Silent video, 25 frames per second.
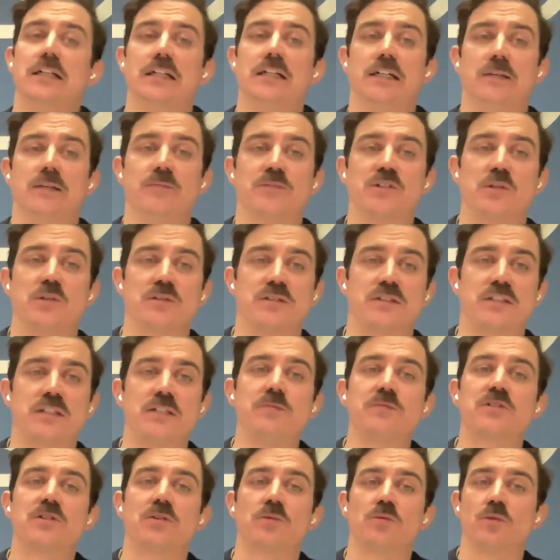So it
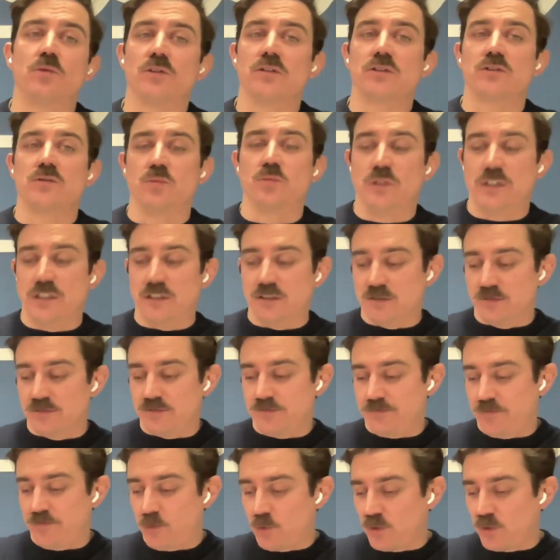seems to work well